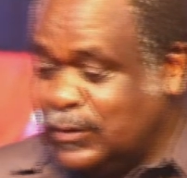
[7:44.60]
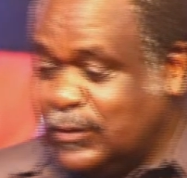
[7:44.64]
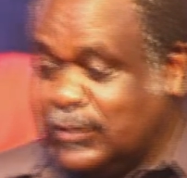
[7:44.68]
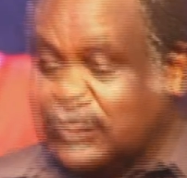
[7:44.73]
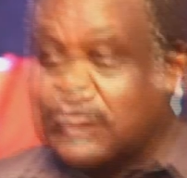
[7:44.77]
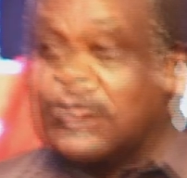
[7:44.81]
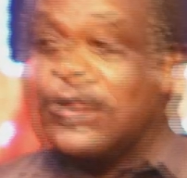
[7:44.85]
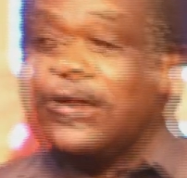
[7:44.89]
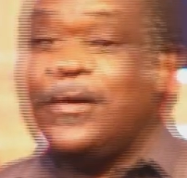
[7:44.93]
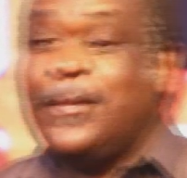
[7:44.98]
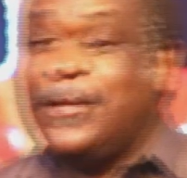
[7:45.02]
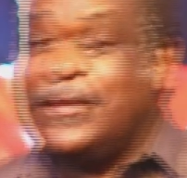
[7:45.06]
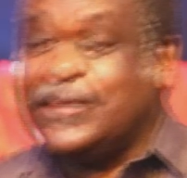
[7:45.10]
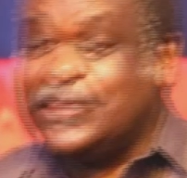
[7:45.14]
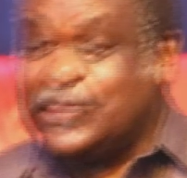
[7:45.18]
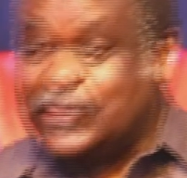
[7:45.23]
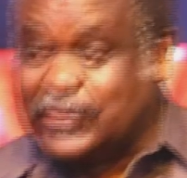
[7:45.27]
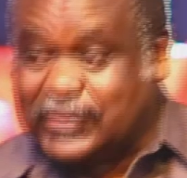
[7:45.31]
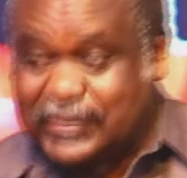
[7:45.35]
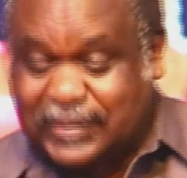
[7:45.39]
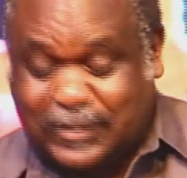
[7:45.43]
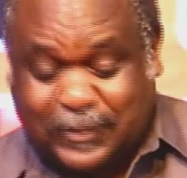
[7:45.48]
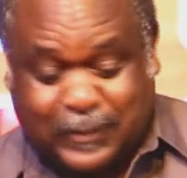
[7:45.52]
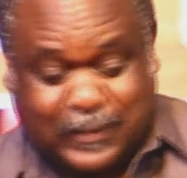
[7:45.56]
talk about
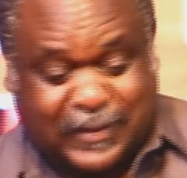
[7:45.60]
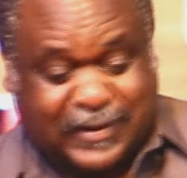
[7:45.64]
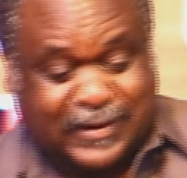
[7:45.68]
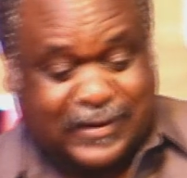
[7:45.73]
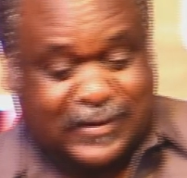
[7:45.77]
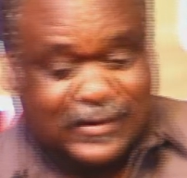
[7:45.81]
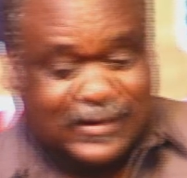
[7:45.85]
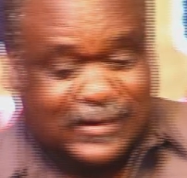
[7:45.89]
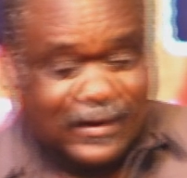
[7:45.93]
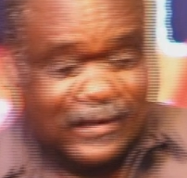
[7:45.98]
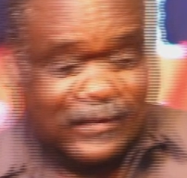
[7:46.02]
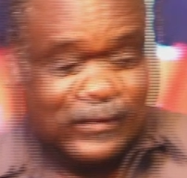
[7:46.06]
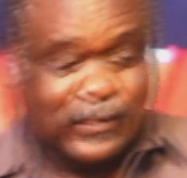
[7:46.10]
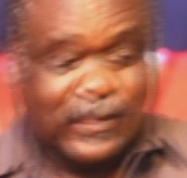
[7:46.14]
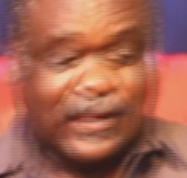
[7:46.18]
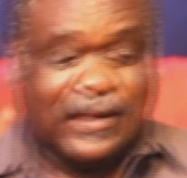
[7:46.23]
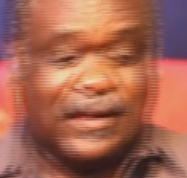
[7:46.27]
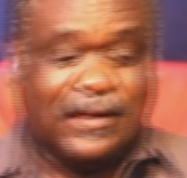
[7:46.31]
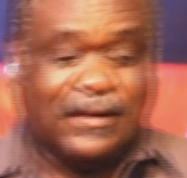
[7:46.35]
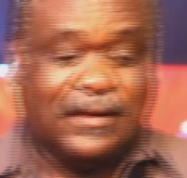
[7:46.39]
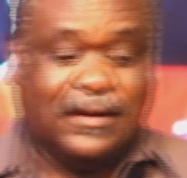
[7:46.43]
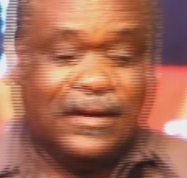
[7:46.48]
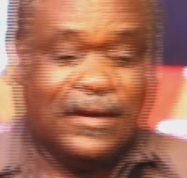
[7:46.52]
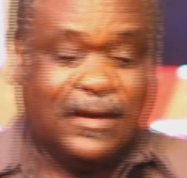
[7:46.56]
Christian parenting as well.
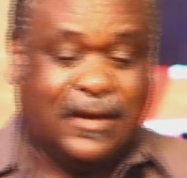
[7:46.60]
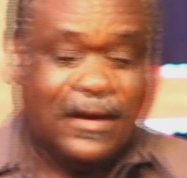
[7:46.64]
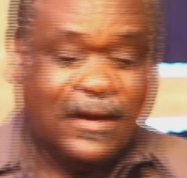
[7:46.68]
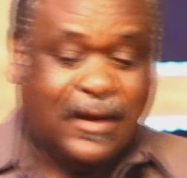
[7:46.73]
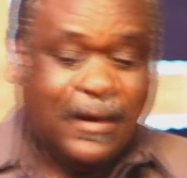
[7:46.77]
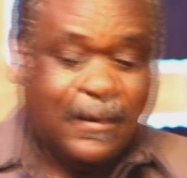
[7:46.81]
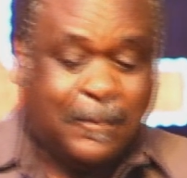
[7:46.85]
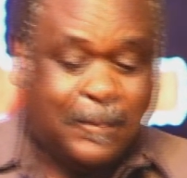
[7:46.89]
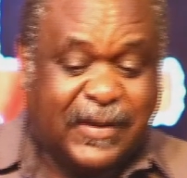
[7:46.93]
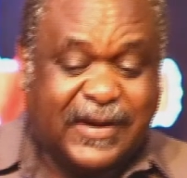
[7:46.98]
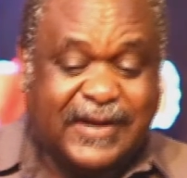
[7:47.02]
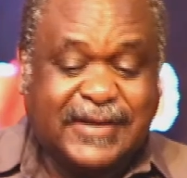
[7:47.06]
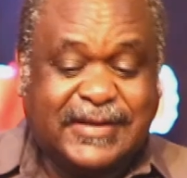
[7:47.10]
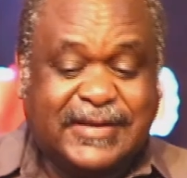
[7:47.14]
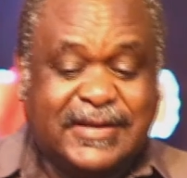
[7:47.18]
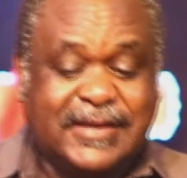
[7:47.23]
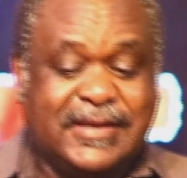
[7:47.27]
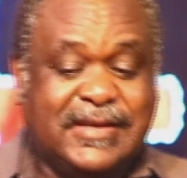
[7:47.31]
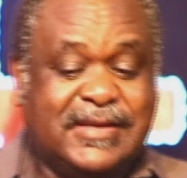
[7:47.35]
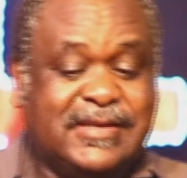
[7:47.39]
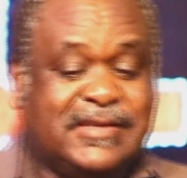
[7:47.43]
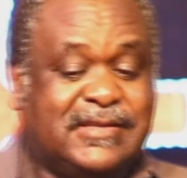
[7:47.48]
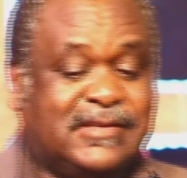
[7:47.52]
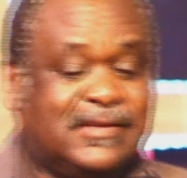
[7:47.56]

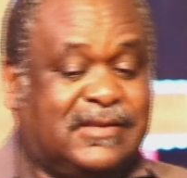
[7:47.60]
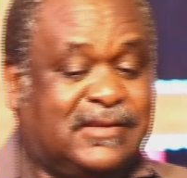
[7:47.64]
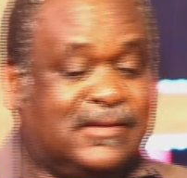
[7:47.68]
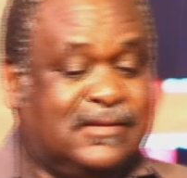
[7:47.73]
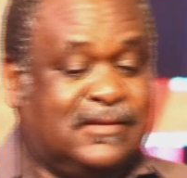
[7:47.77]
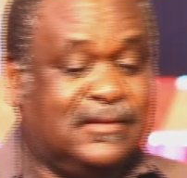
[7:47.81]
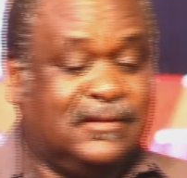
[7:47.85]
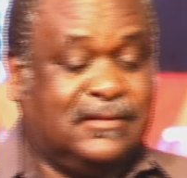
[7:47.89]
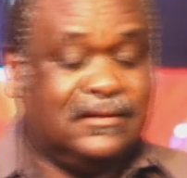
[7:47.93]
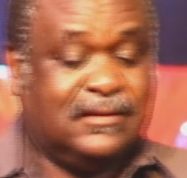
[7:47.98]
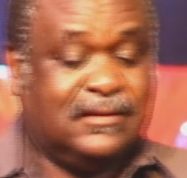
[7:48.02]
Parenting is